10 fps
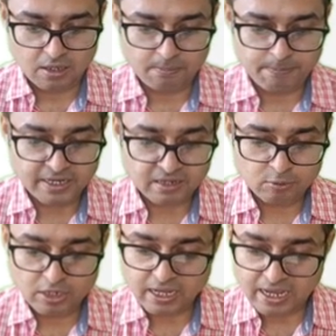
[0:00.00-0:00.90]

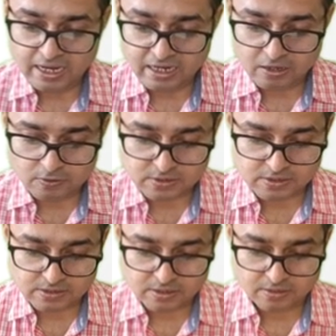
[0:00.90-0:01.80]
Metabolic
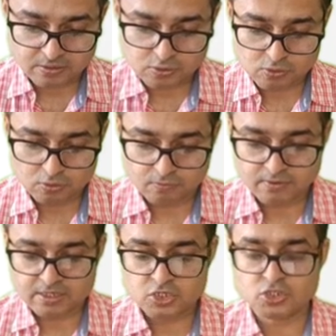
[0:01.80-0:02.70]
alkalosis. So
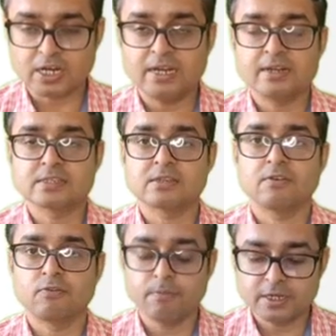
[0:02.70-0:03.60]
once child is
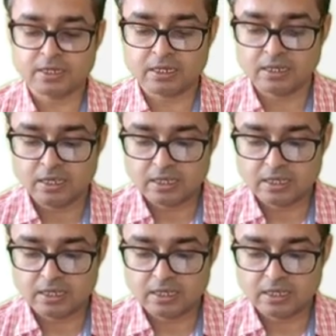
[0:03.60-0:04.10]
vomiting,